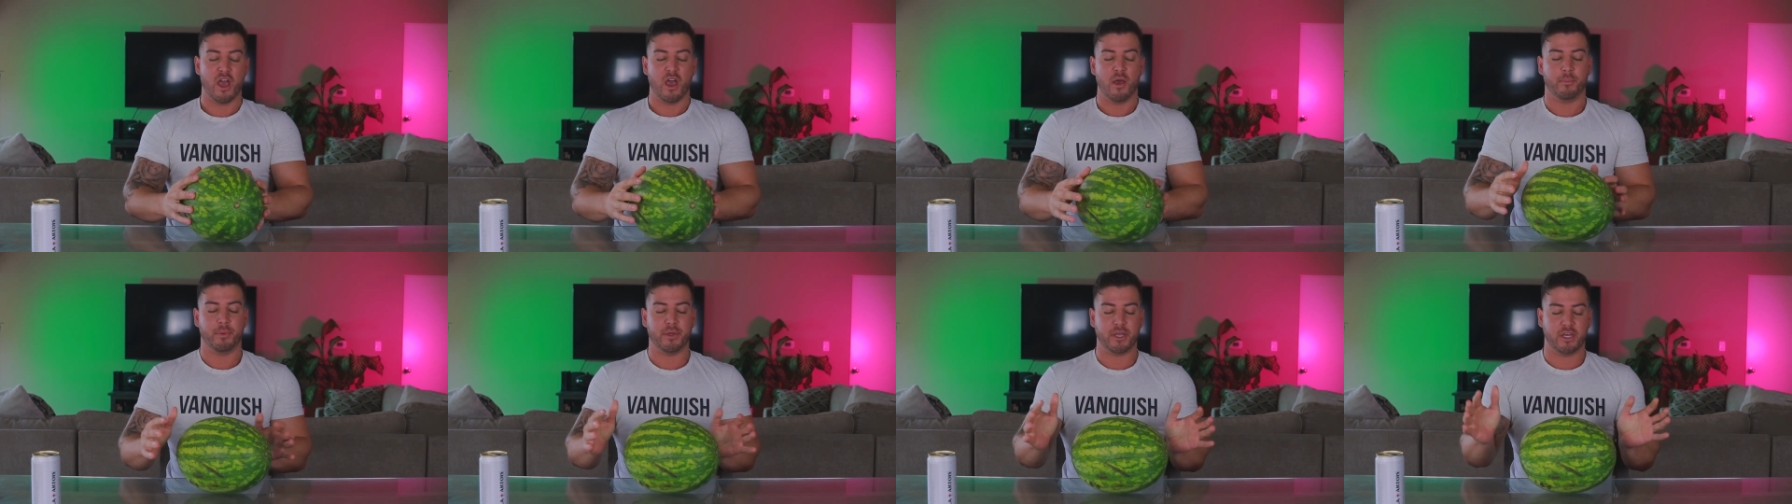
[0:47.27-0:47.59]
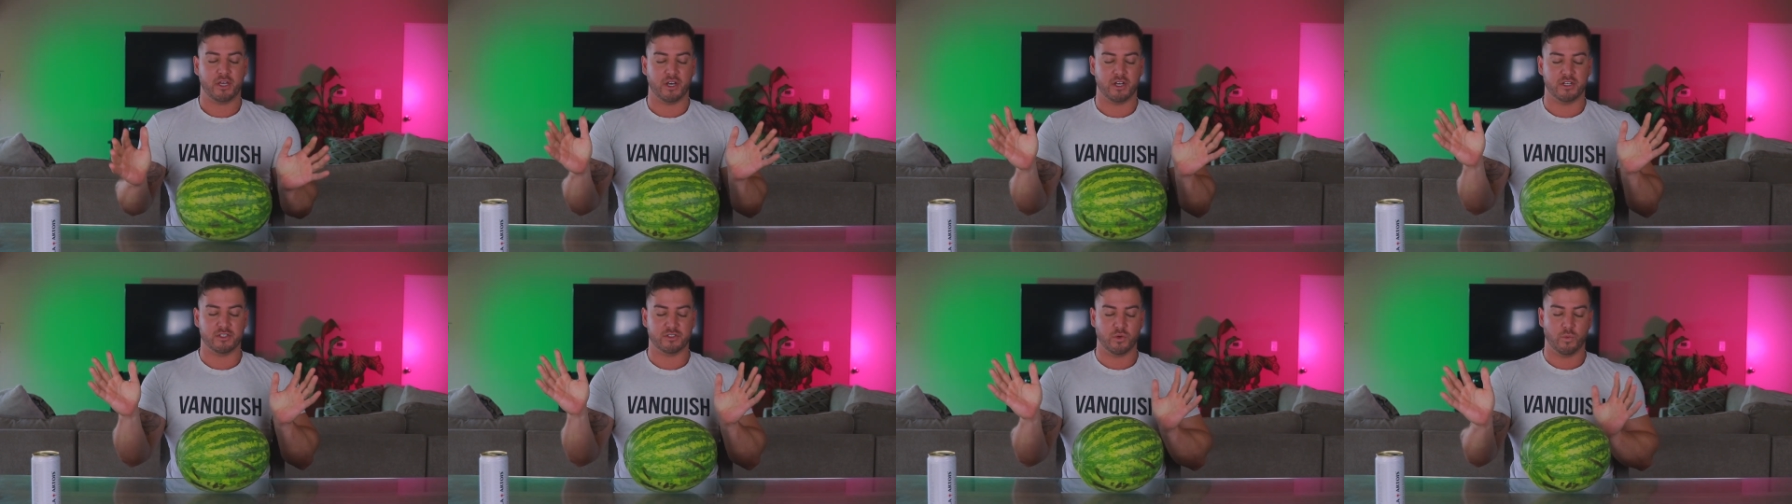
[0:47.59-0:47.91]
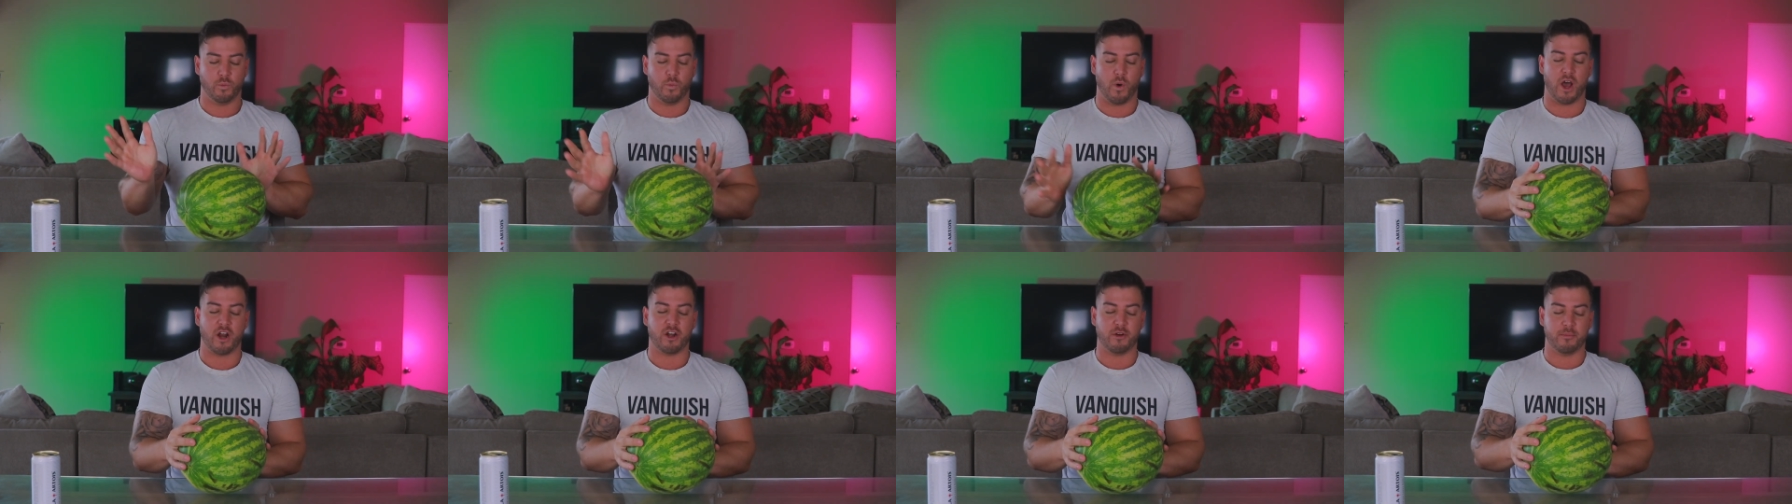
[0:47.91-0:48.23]
because
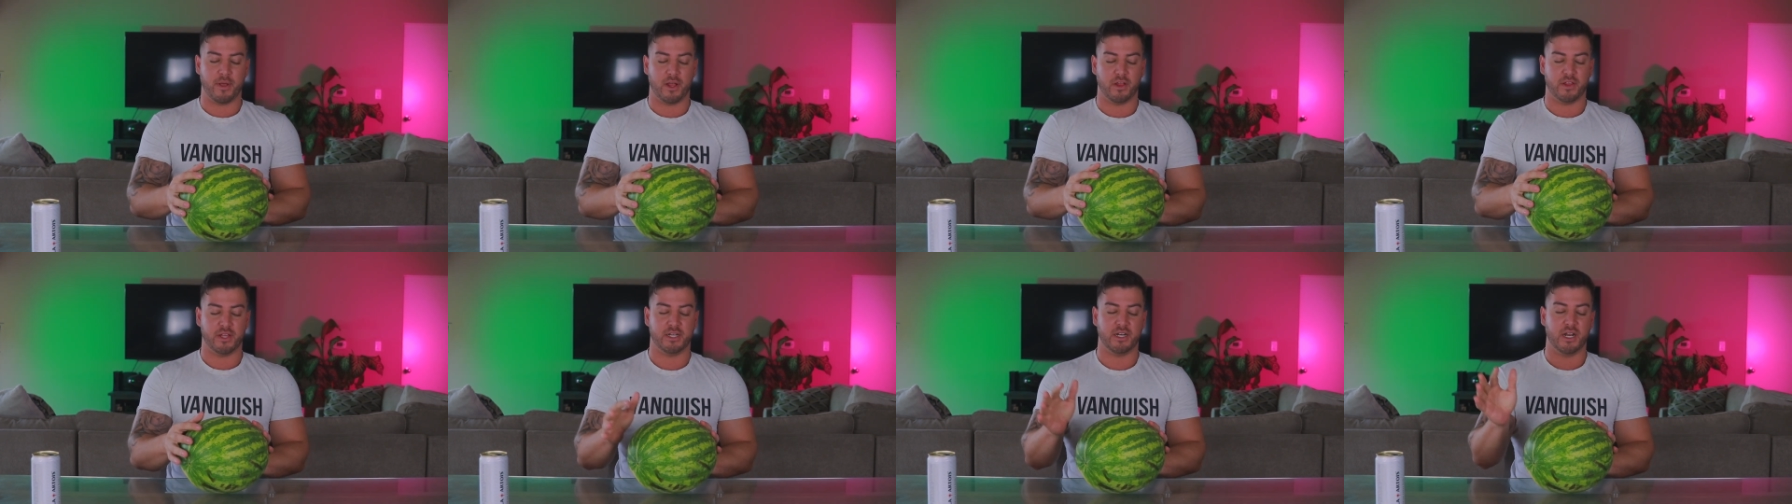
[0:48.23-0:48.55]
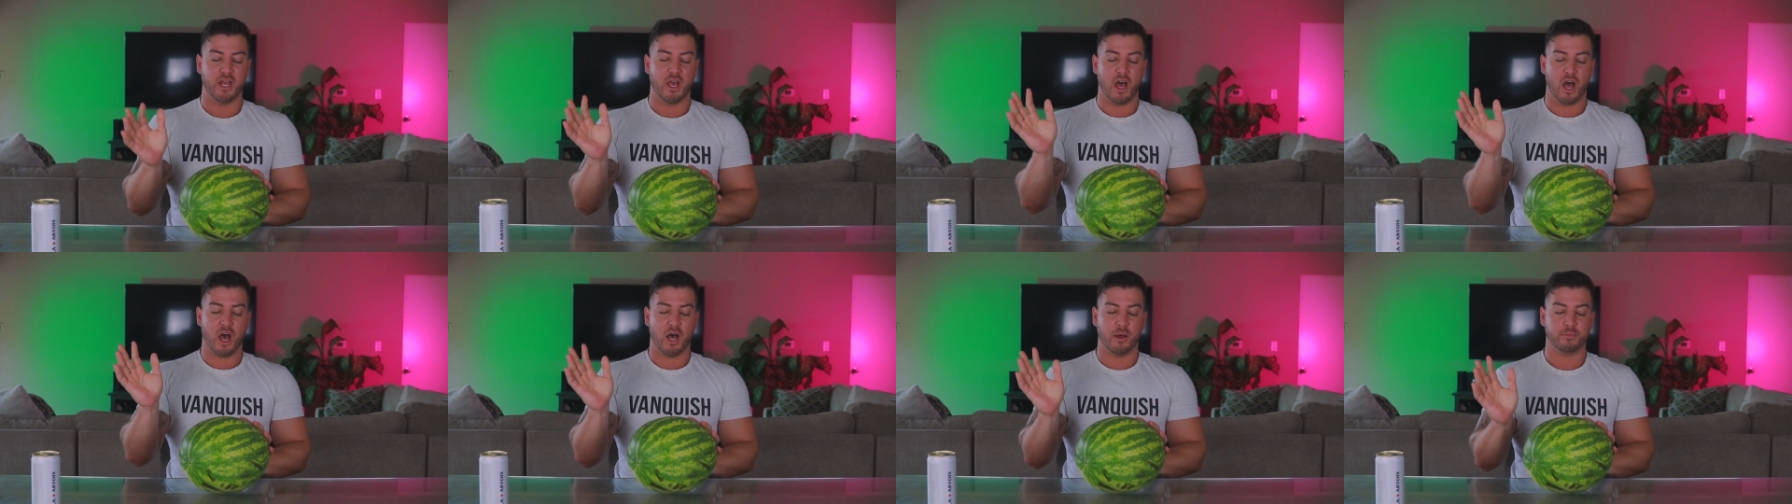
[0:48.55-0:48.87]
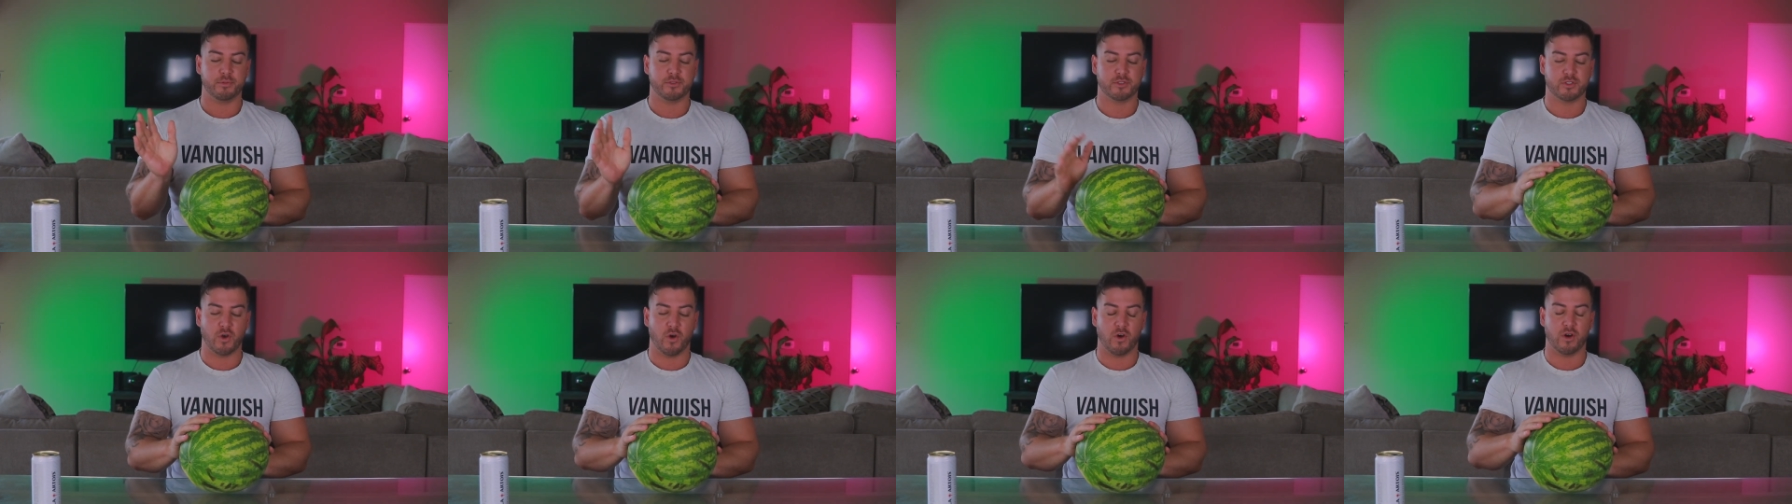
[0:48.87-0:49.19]
watermelon
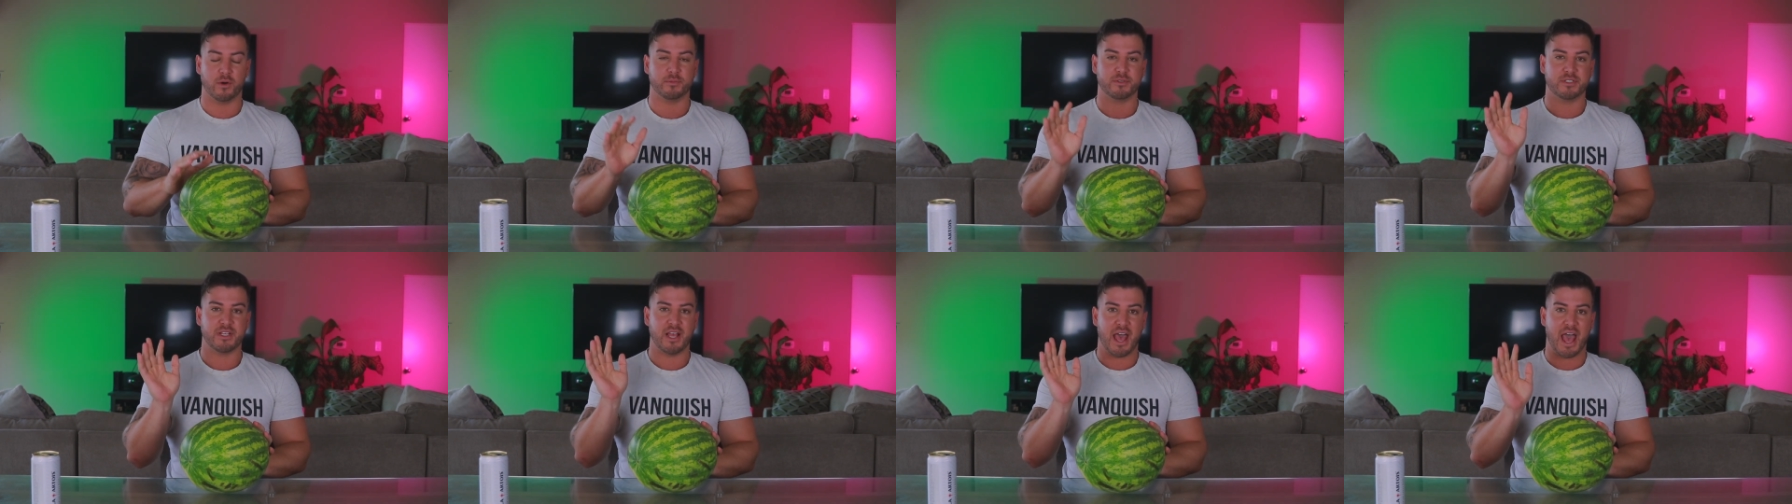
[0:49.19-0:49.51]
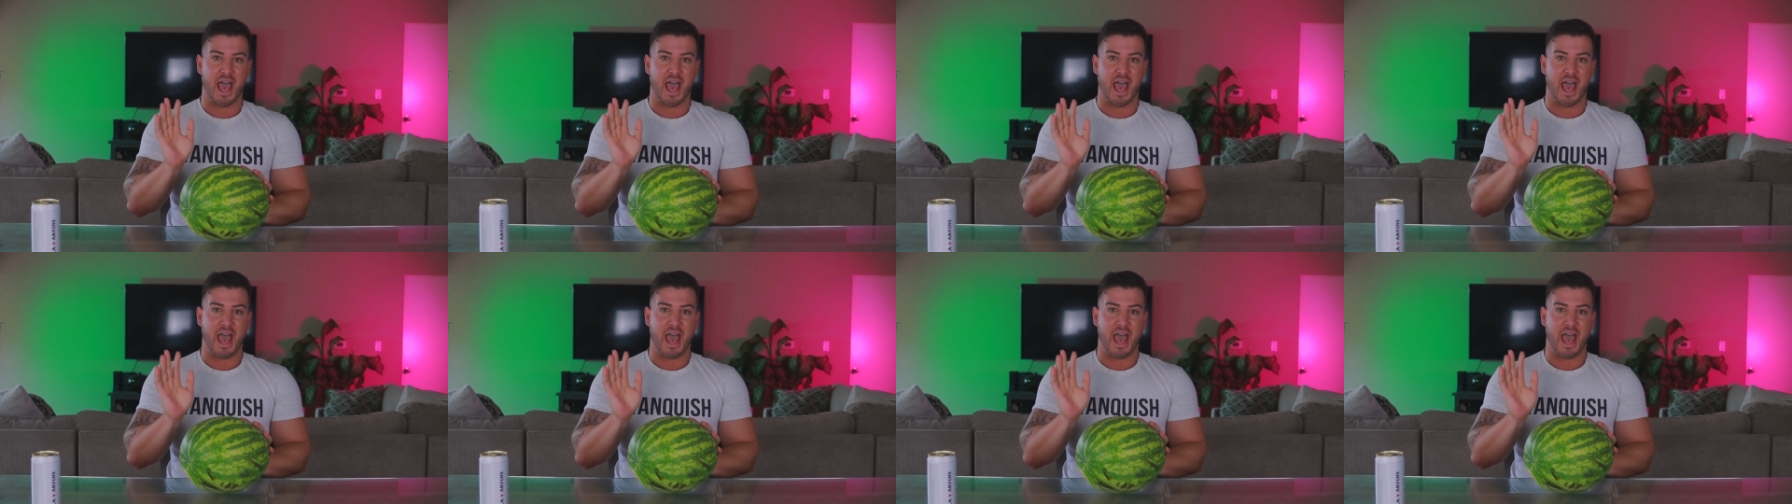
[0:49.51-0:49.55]
absorbs